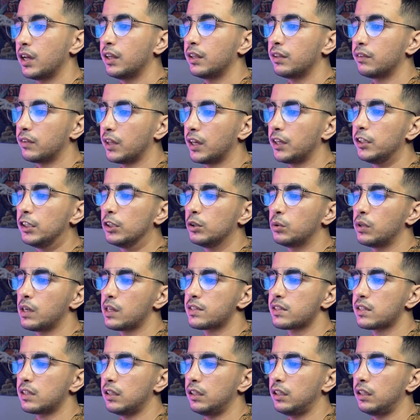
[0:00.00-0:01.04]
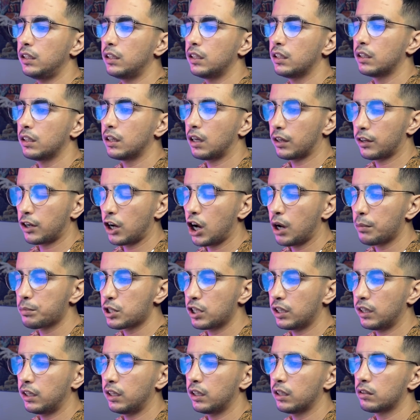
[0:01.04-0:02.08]
Then you will see an
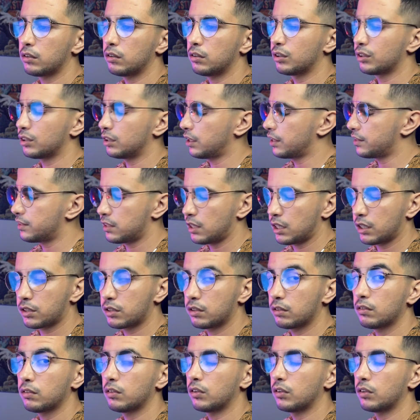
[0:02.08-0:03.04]
option here, or a section,